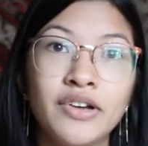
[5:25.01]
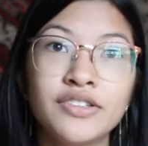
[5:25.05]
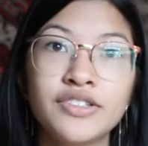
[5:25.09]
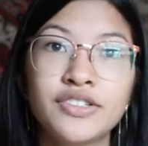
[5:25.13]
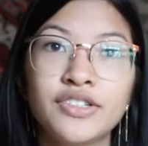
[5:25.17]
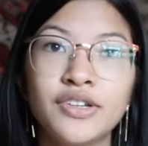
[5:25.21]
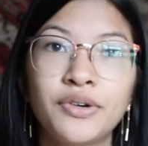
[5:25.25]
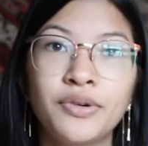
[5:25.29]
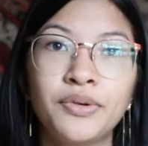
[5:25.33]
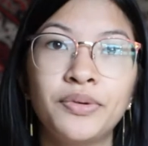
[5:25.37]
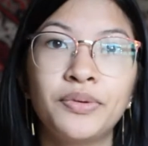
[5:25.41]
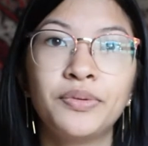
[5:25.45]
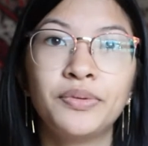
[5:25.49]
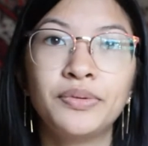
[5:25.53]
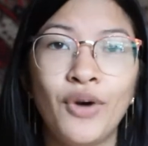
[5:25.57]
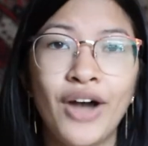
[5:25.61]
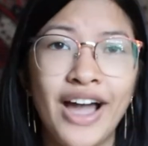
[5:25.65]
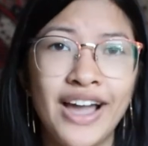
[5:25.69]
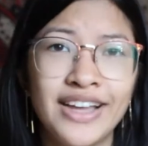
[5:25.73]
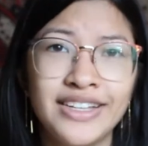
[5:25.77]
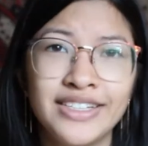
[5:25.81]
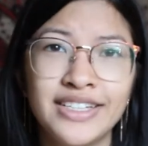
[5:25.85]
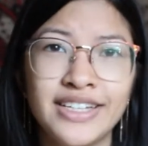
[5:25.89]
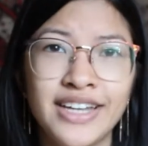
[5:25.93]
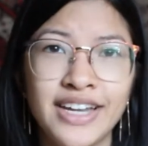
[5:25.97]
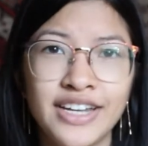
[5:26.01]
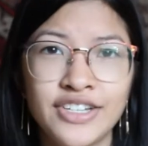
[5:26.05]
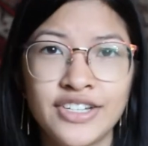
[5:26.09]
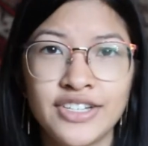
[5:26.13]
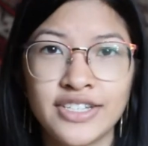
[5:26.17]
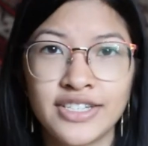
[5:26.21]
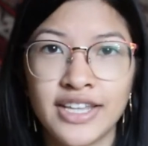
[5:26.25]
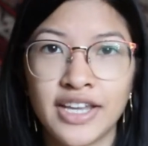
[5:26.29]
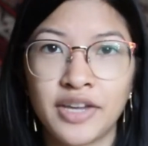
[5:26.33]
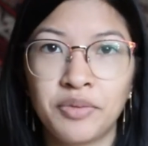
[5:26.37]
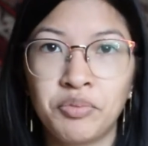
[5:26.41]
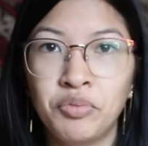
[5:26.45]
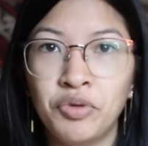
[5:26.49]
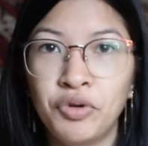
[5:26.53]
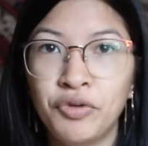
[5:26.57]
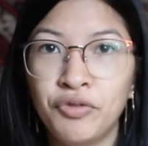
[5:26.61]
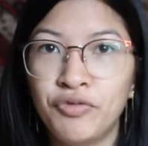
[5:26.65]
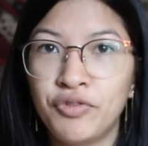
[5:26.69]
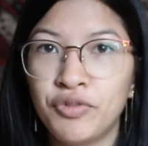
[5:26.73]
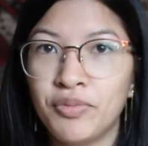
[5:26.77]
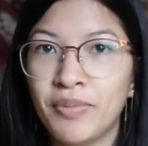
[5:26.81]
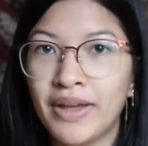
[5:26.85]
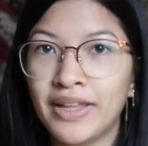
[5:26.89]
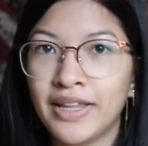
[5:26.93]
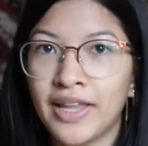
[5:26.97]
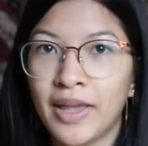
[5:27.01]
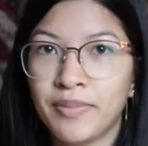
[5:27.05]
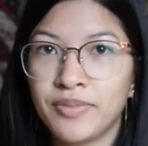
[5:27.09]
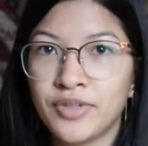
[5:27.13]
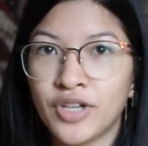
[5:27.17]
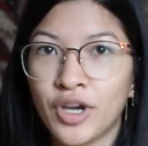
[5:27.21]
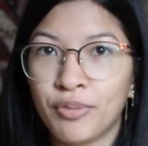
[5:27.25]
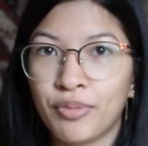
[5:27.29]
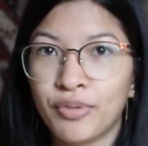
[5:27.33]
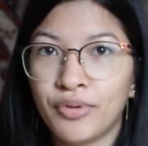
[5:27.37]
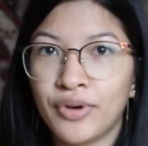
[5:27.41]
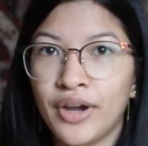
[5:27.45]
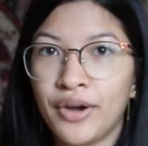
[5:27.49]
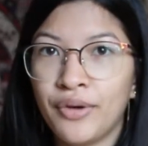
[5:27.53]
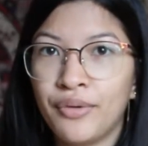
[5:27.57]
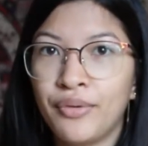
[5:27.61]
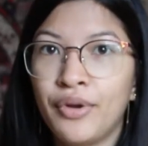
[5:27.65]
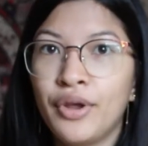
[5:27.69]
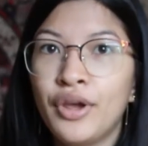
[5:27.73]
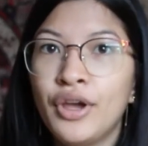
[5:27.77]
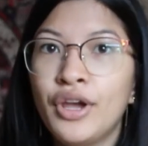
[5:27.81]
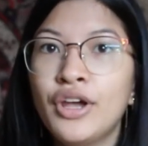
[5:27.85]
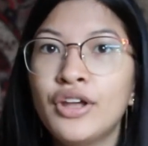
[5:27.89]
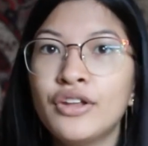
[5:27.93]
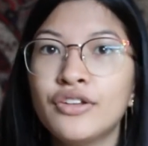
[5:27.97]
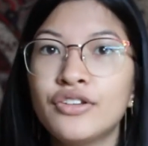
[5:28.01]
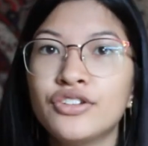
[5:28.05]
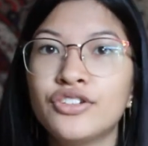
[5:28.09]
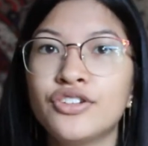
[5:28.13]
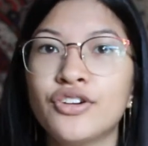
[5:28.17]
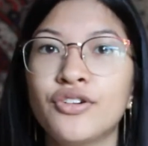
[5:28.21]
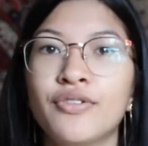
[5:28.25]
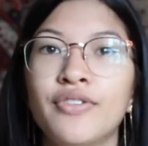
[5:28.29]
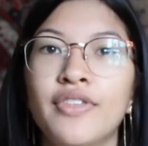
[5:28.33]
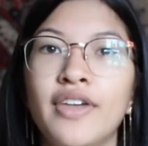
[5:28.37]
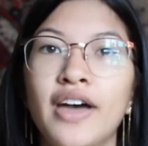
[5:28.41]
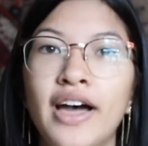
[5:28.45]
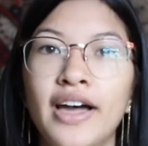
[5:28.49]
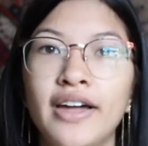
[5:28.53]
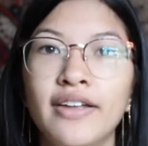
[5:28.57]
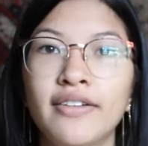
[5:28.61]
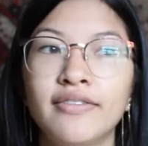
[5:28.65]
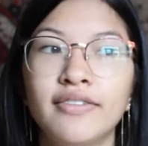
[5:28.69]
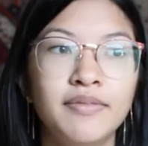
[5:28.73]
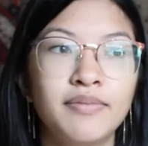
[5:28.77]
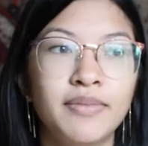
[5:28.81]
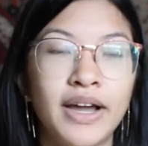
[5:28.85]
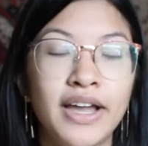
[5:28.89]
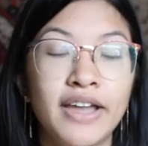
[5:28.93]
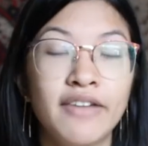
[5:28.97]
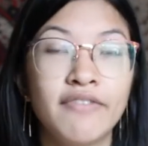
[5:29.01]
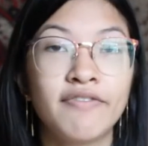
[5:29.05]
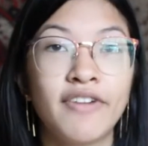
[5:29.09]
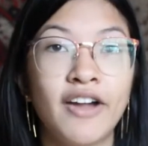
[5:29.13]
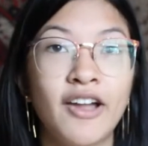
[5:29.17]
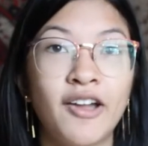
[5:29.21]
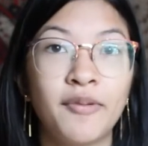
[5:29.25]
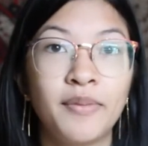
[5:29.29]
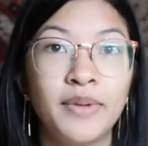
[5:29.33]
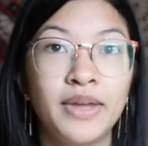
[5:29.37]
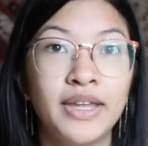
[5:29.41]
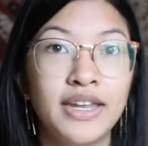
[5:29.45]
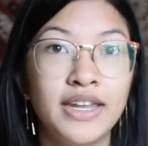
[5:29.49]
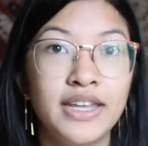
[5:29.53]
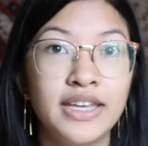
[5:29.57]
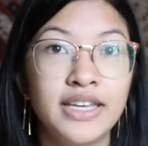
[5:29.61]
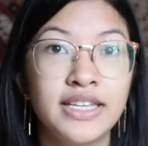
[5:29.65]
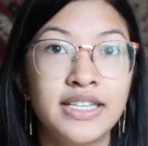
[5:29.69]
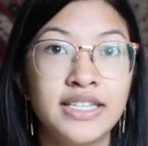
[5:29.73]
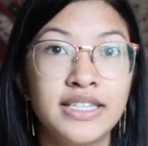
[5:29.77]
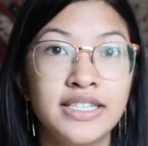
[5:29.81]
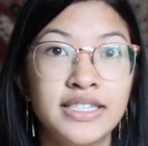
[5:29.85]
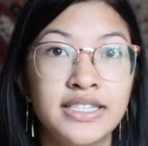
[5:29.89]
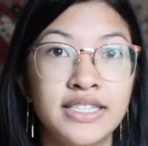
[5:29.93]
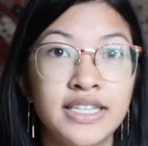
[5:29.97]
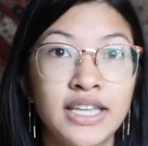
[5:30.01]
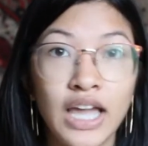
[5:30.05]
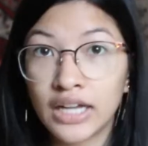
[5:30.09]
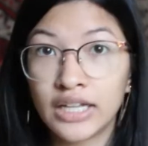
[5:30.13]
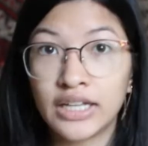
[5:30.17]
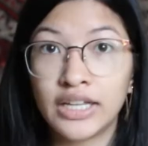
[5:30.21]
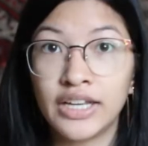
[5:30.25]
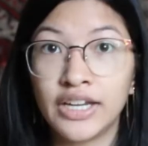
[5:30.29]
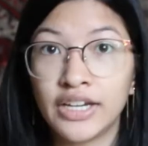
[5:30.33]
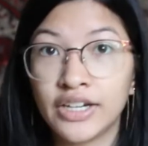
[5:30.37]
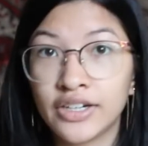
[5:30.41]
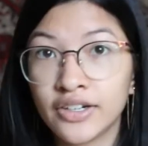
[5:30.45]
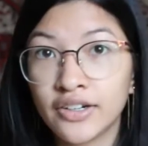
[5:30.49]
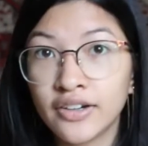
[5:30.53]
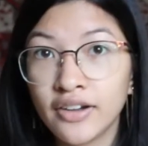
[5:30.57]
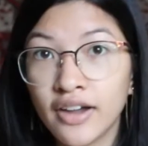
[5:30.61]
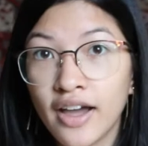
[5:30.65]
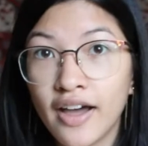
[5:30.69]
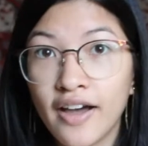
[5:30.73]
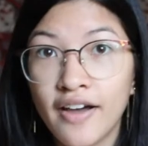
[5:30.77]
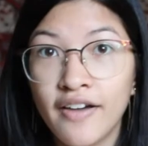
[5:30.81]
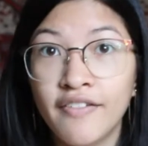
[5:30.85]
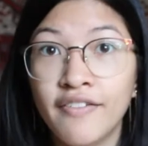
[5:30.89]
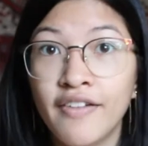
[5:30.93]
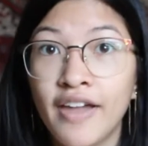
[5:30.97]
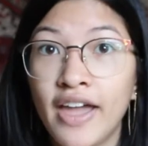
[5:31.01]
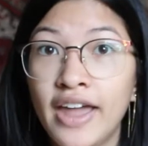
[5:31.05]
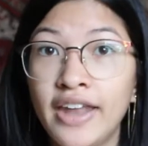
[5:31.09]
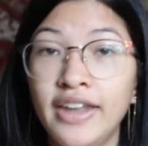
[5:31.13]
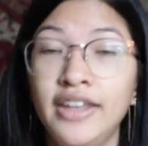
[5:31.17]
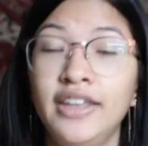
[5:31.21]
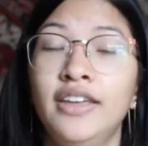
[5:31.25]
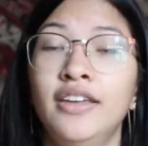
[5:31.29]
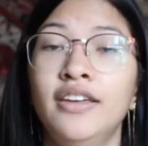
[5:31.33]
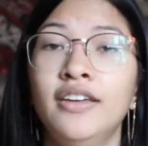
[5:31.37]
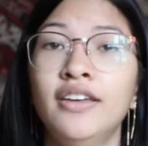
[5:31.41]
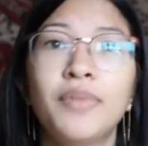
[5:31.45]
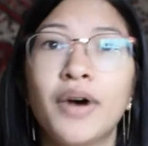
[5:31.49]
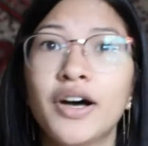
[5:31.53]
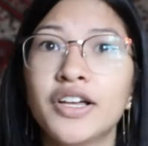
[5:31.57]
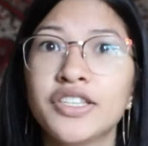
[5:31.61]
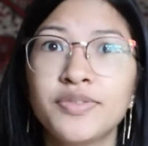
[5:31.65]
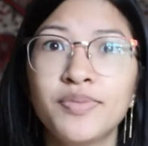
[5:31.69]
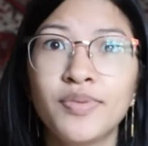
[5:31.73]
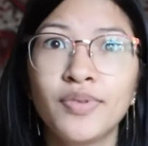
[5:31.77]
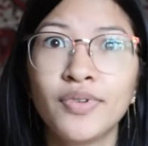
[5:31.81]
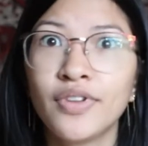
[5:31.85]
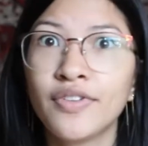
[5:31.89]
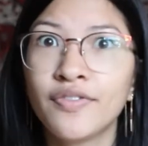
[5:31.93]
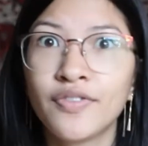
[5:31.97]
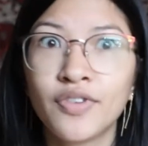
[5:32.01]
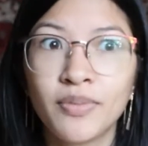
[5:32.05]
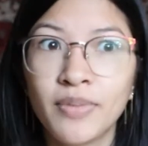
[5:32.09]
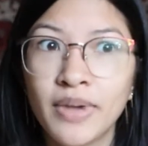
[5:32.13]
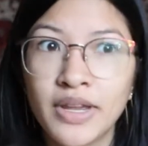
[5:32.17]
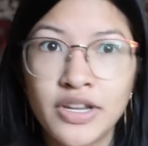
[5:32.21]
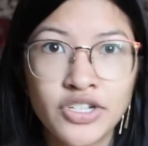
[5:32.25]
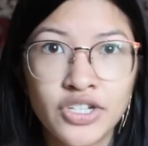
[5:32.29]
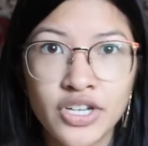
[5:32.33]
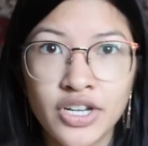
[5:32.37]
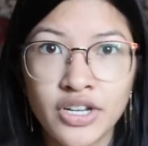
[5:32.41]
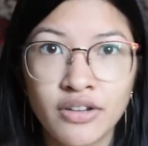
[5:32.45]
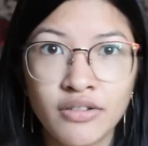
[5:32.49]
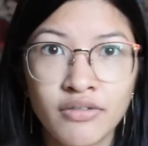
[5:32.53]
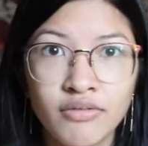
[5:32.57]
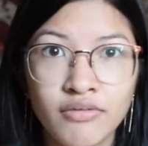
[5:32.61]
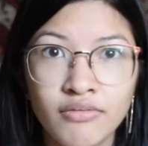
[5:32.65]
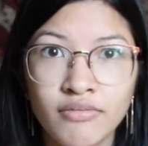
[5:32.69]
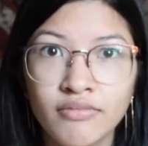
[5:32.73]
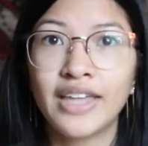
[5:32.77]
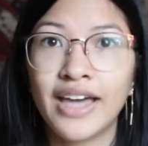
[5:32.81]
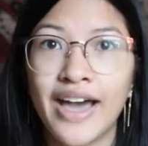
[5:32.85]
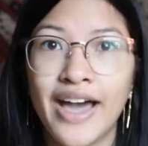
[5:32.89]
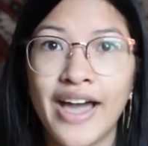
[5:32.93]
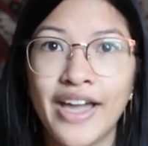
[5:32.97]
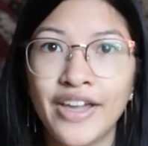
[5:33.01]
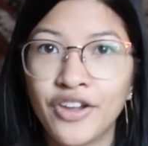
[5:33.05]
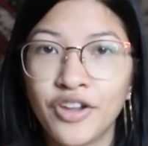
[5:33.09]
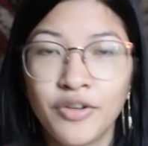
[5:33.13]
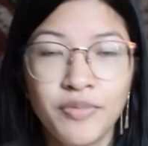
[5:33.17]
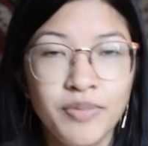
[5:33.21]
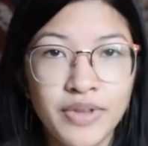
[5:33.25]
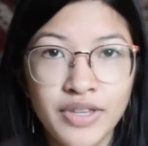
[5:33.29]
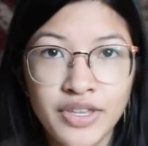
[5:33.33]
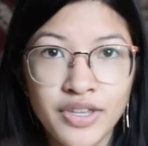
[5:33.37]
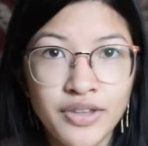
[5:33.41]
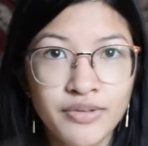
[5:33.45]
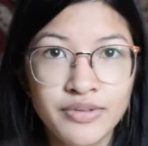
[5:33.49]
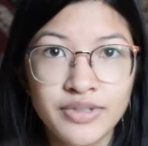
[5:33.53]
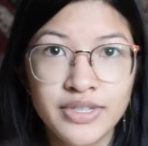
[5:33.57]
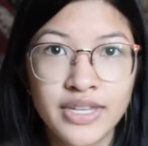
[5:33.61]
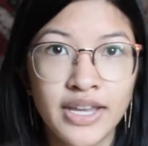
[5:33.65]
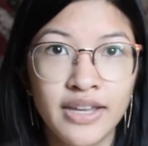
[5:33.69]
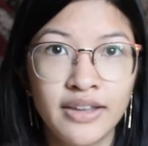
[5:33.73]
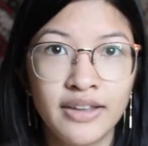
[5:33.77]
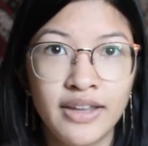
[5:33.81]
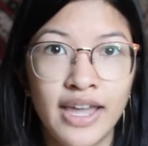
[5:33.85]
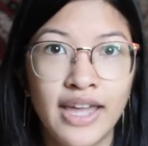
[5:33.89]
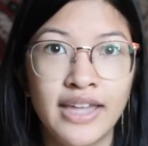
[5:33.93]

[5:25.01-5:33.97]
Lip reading: So what I did, I just like moved my laptop around to show that my environment is clear of any possible information that I could be using,